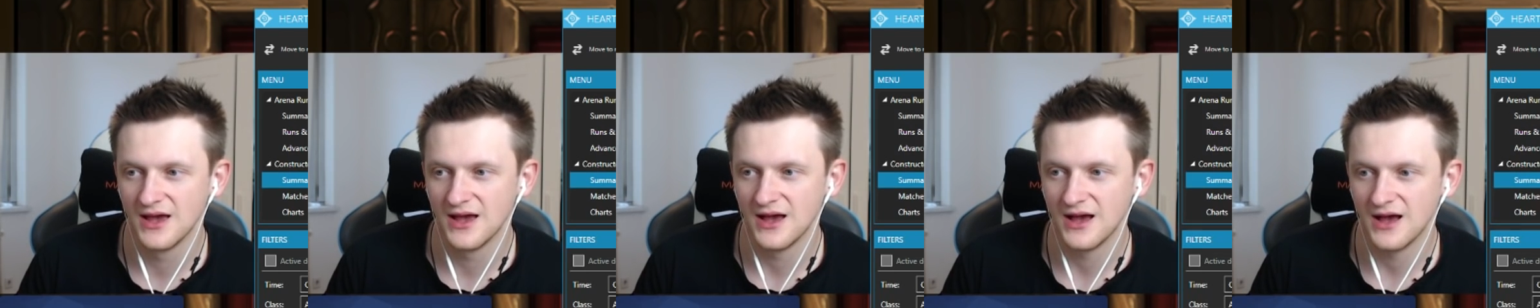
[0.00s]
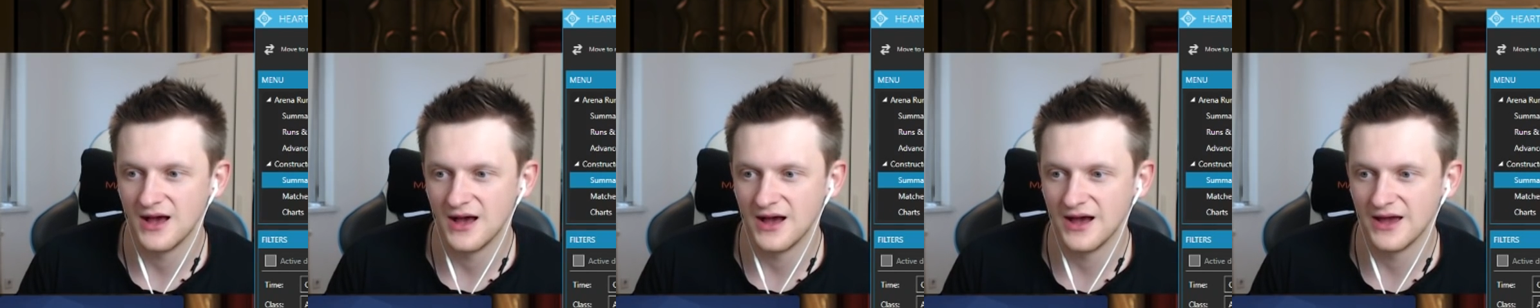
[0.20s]

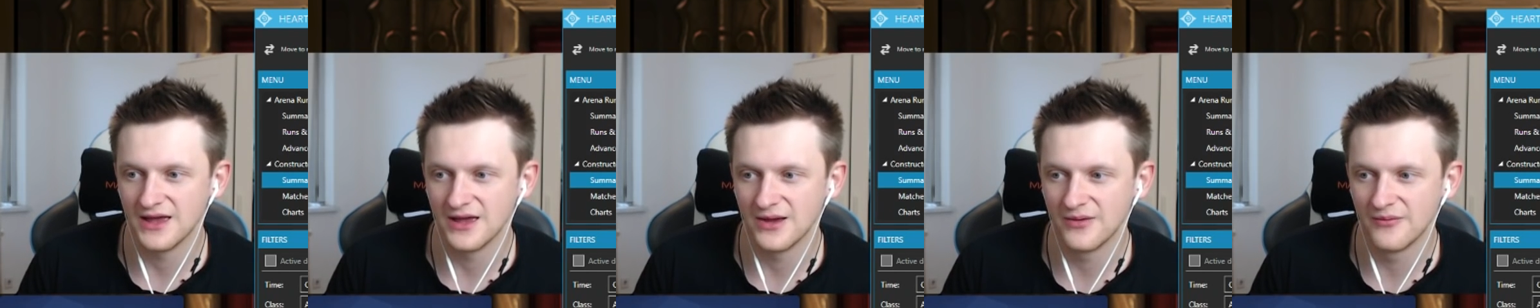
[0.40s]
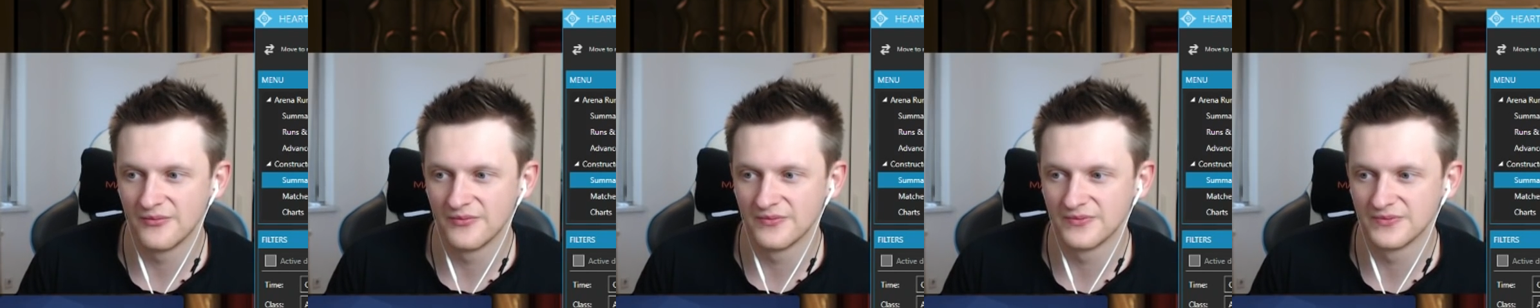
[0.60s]
I
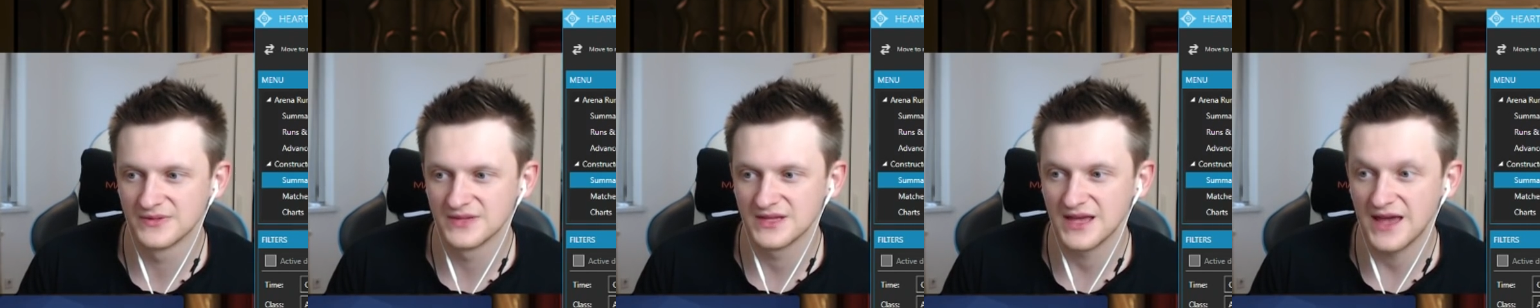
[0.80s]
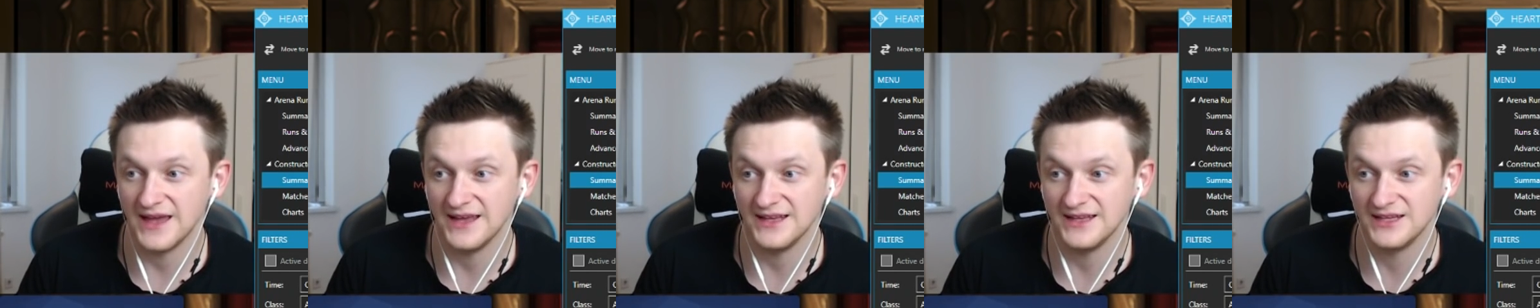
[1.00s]
am
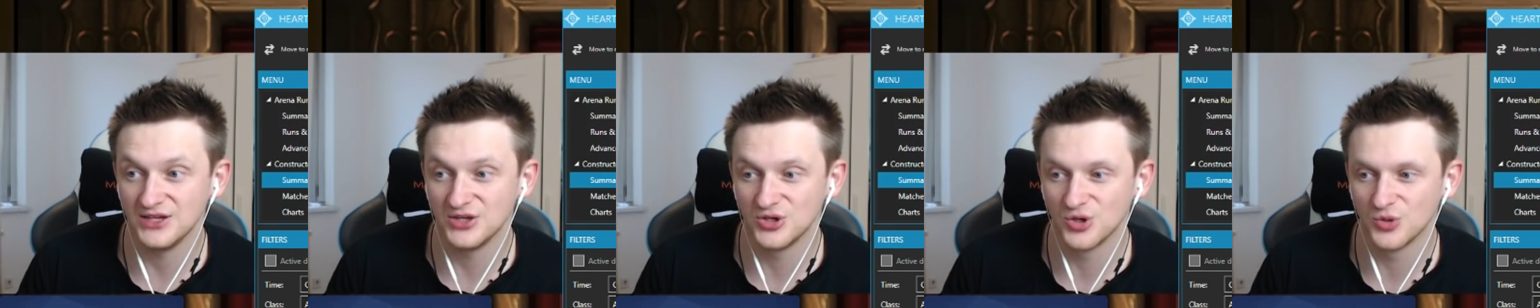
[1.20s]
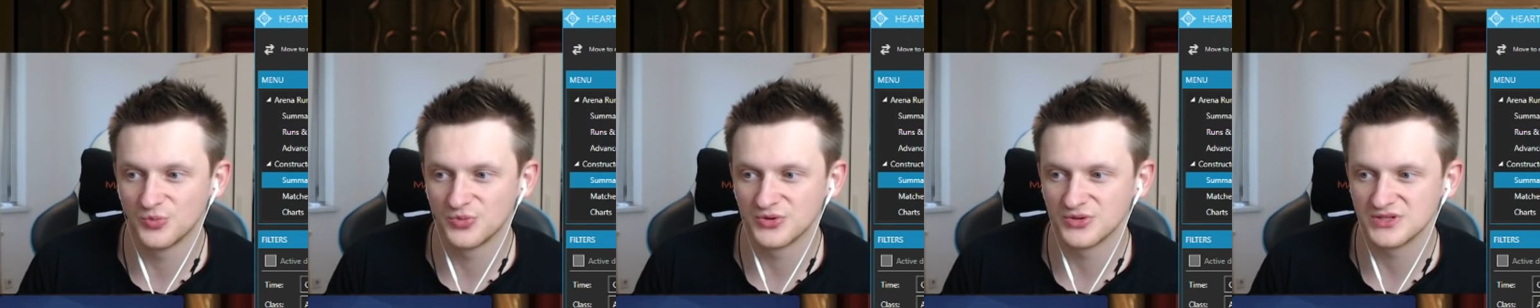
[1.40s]

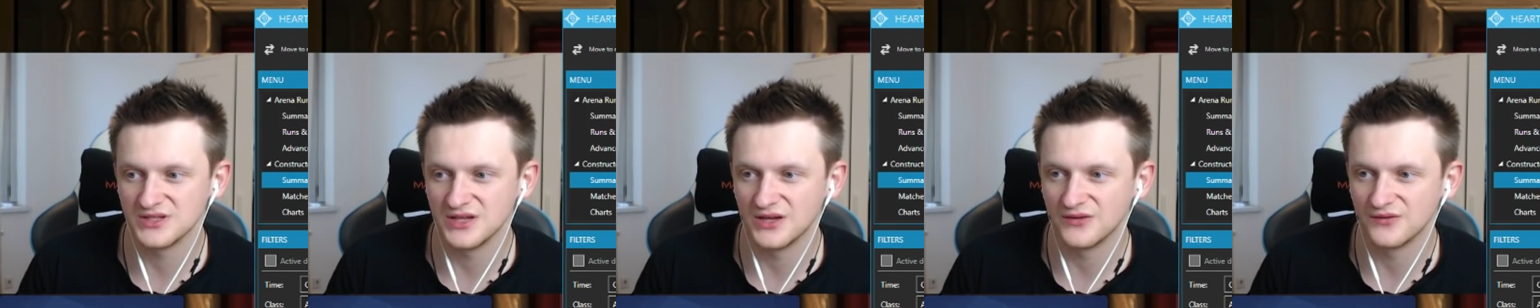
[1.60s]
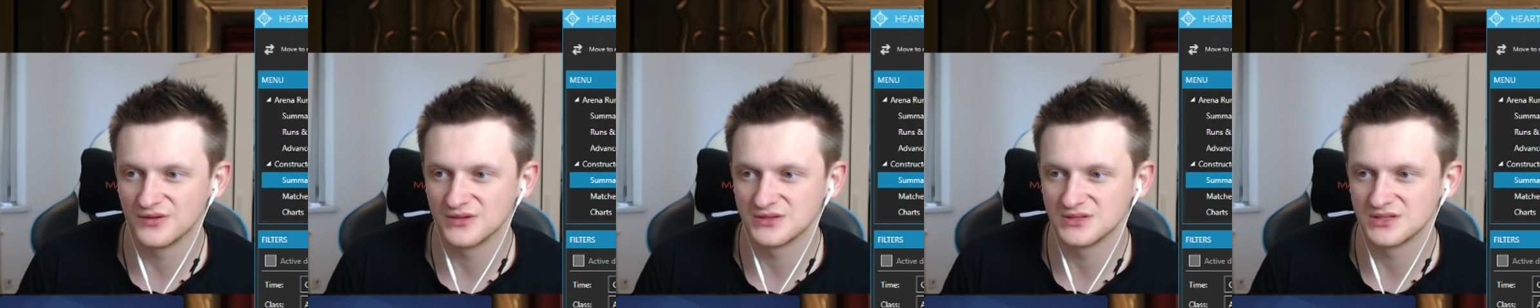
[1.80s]
82%
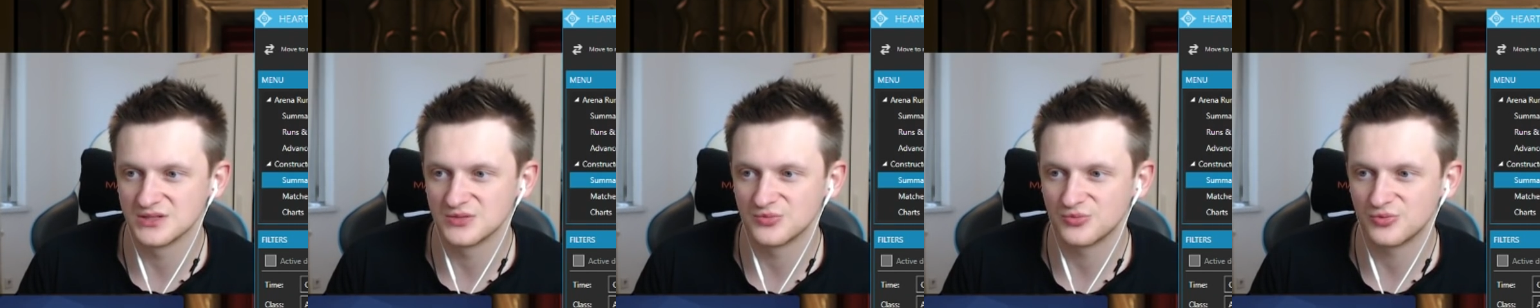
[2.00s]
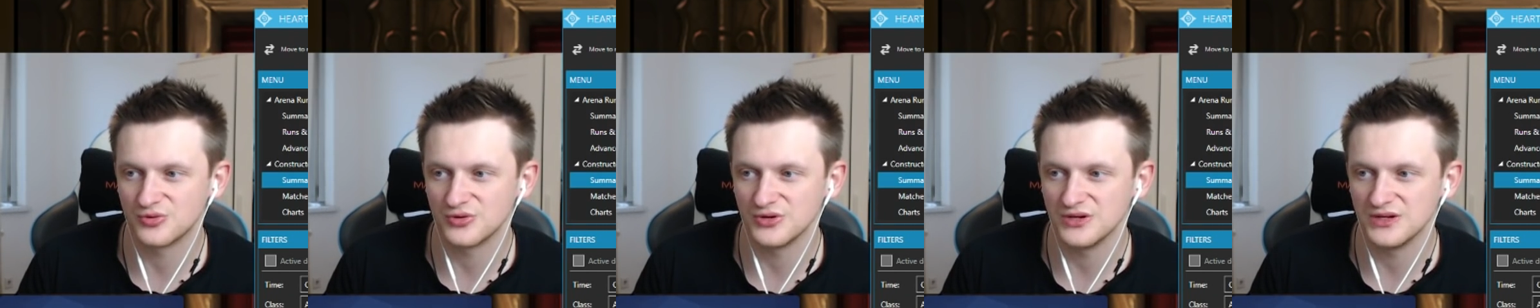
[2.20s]
versus
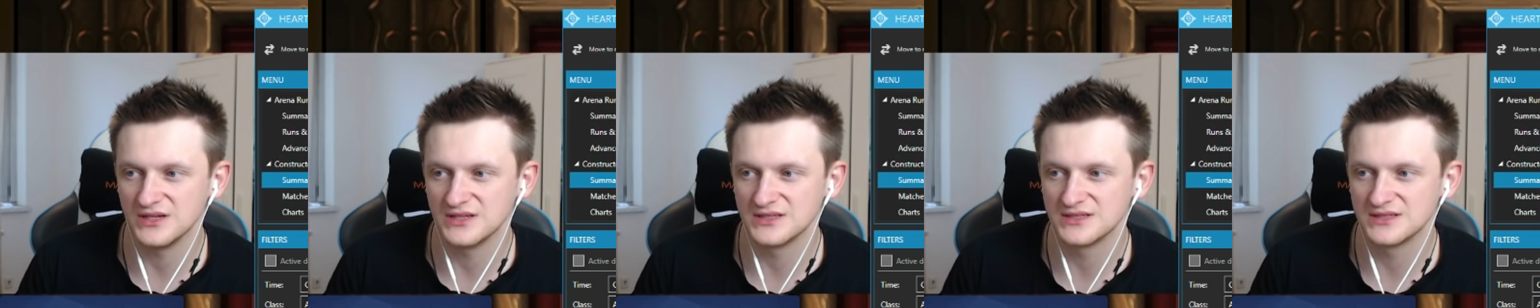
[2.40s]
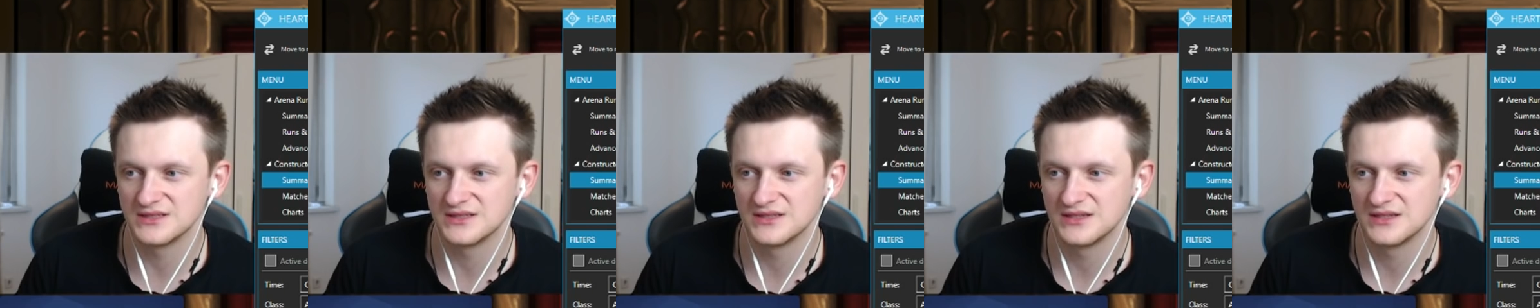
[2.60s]
Priest,